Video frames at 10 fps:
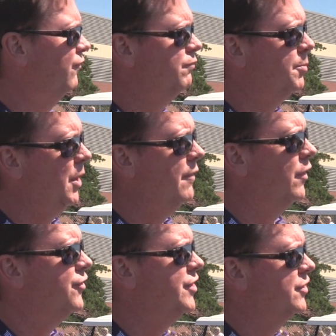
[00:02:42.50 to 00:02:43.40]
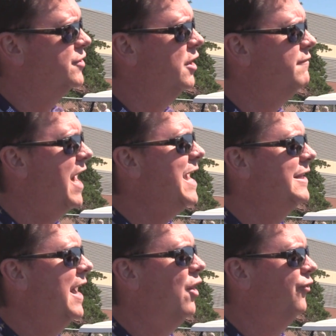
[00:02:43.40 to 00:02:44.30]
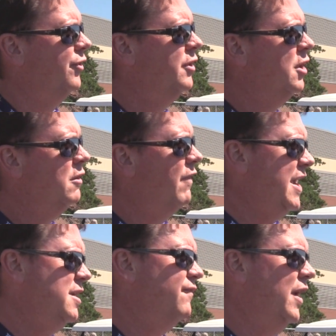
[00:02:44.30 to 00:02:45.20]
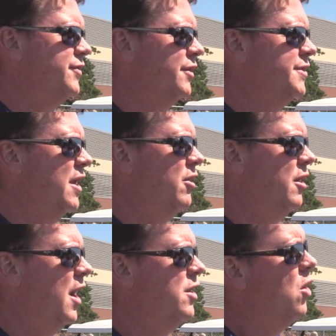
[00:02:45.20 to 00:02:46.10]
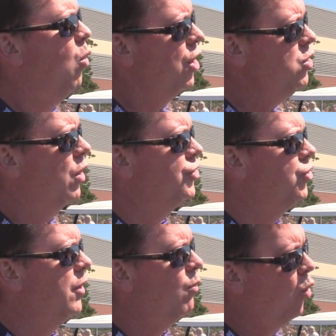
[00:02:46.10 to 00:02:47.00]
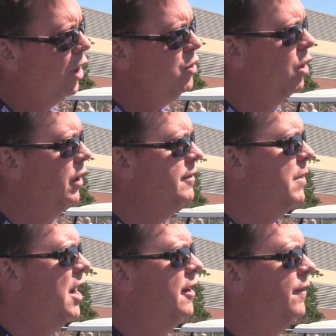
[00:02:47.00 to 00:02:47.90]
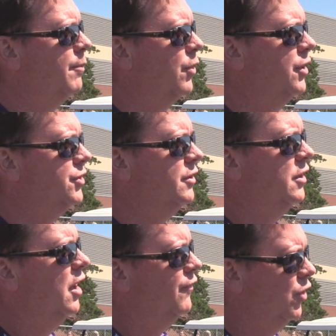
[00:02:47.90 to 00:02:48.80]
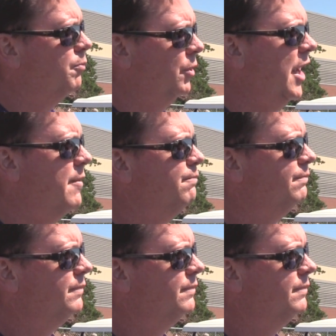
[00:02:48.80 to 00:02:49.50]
to play in front of 6,000 to 9,000 Viking fans on Saturday night. What do you want to show them? What do you want to leave behind in their impression of your game?